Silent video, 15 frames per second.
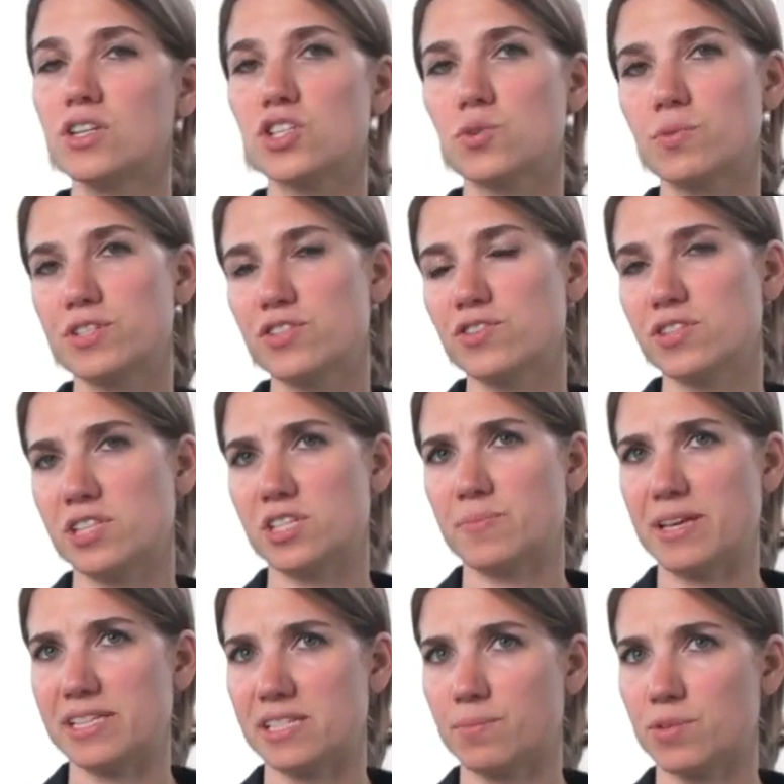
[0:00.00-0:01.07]
to reduce the
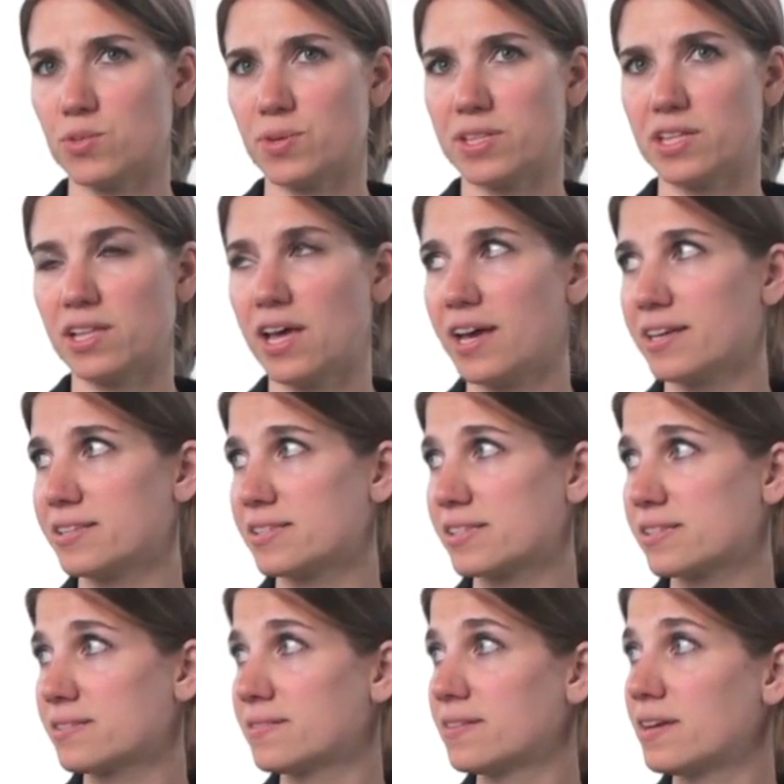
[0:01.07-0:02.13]
spacing between the
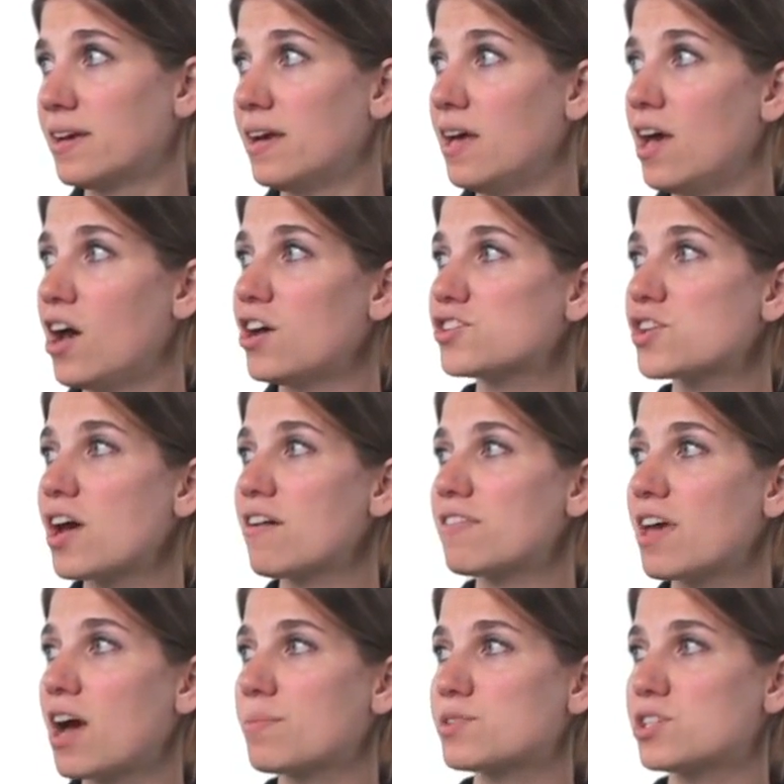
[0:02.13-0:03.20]
lines. I also have
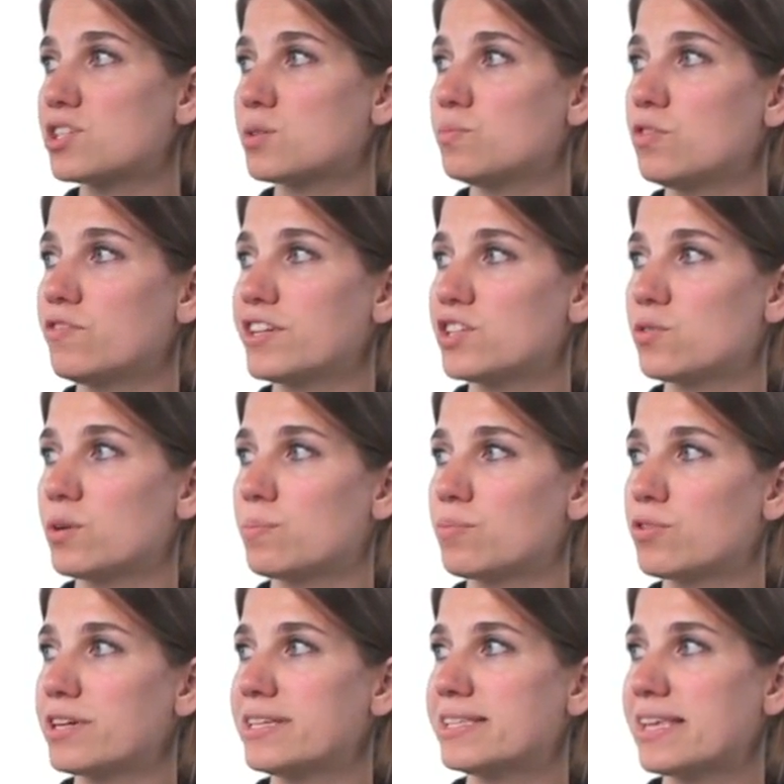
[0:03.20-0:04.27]
the option to move it to a
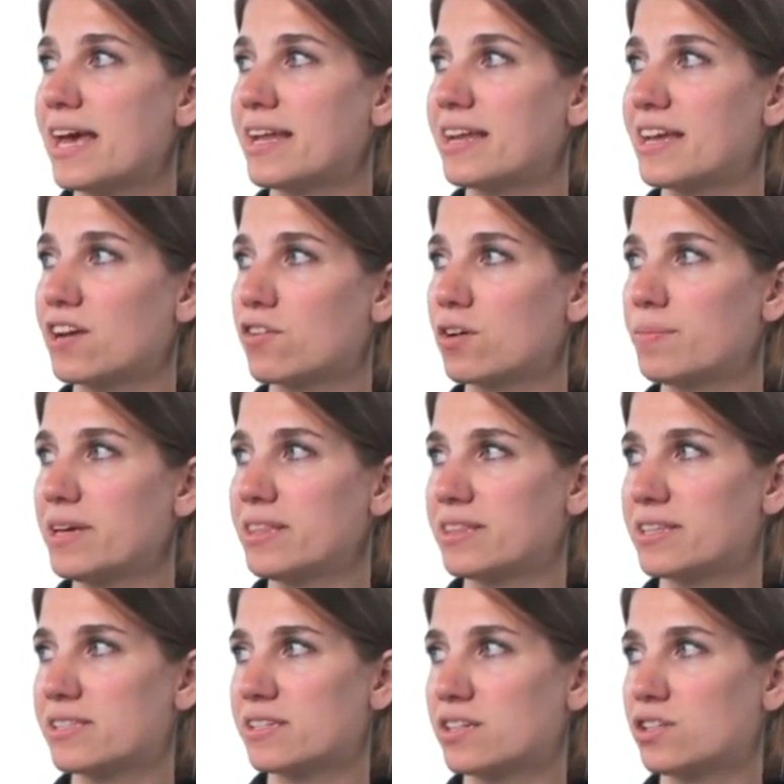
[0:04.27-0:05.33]
preset increment
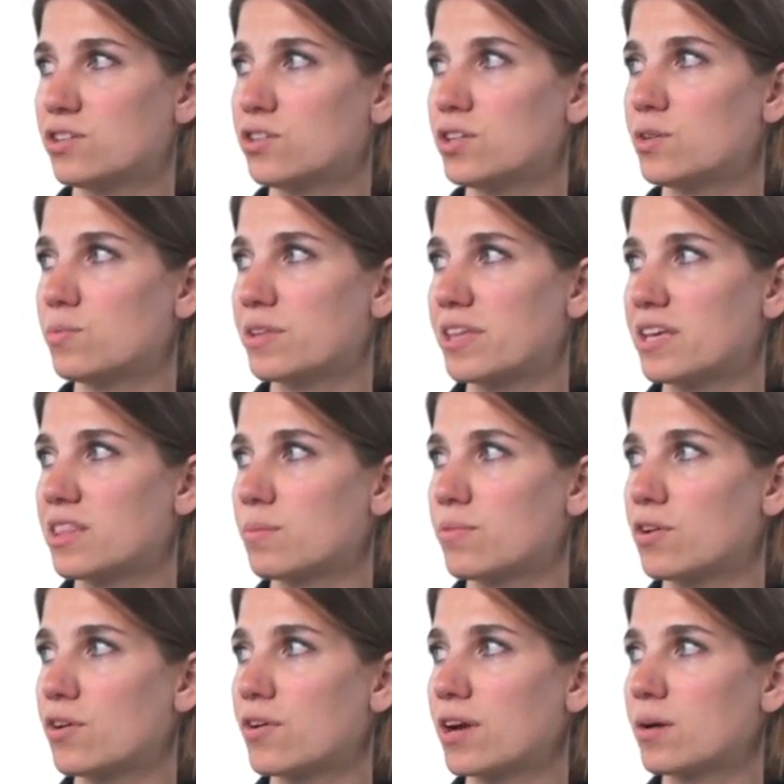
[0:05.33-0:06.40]
that's included within the
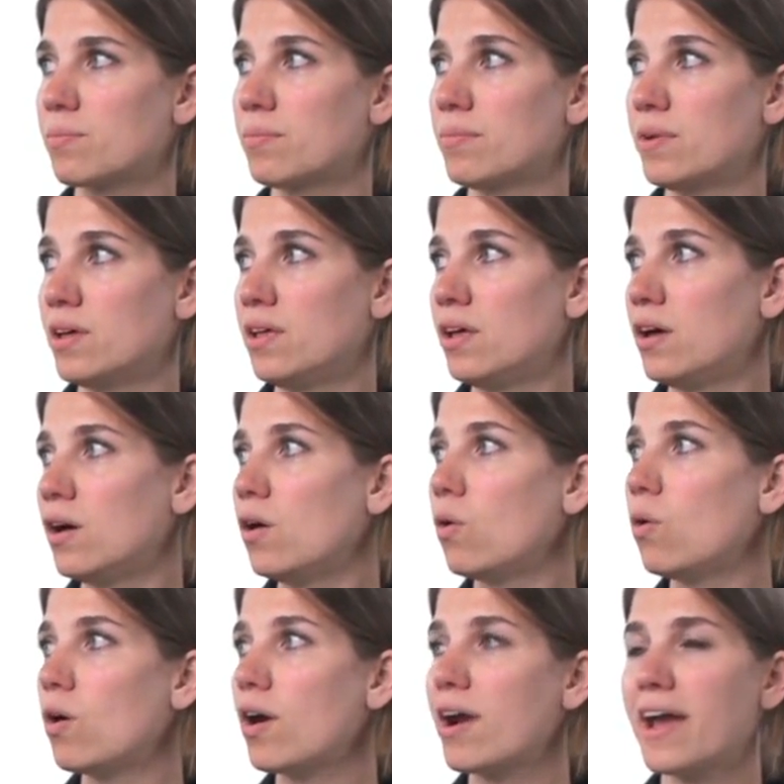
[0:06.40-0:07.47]
program,
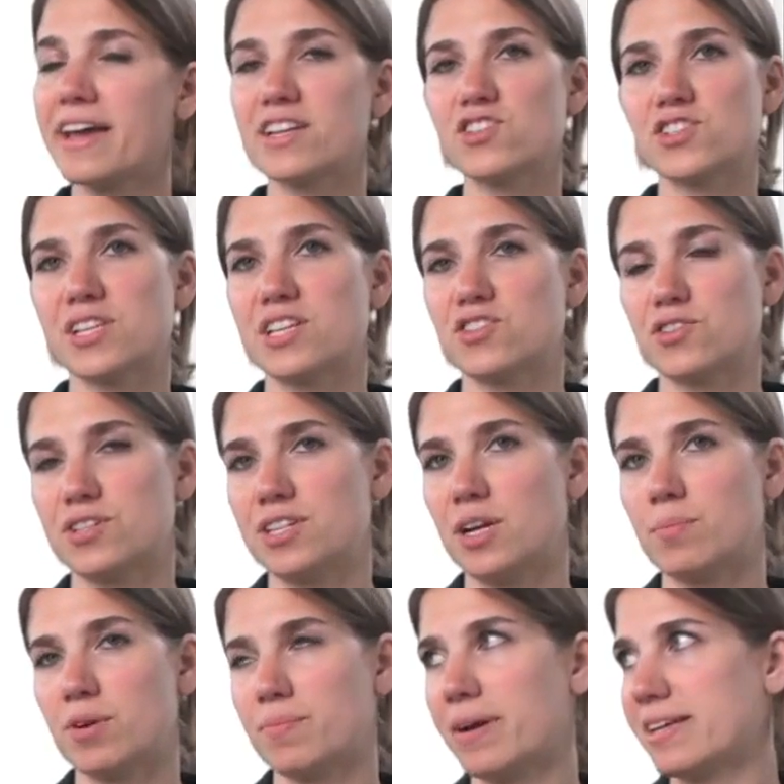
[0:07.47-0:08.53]
or I can just enter a
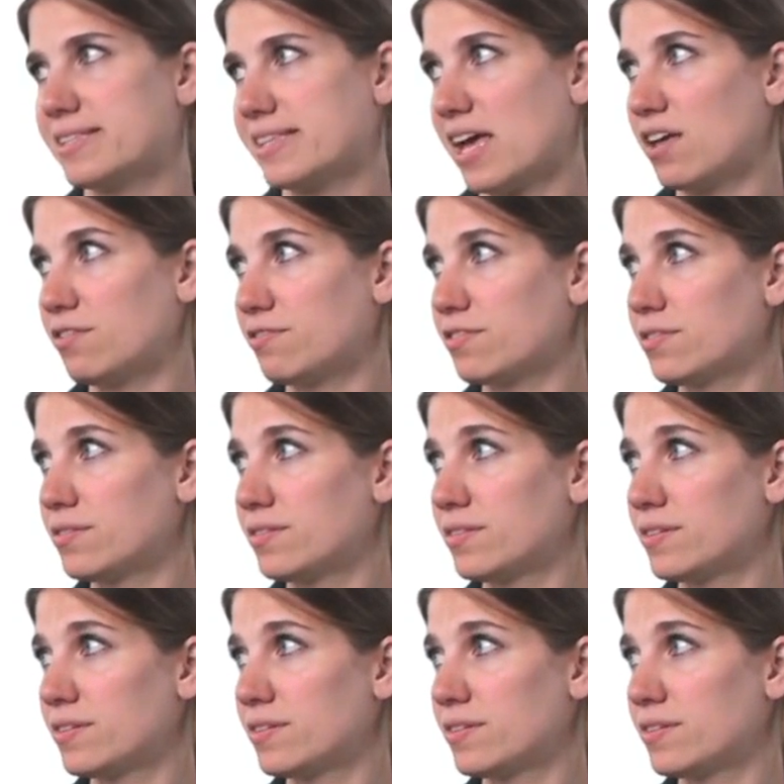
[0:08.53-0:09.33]
number myself.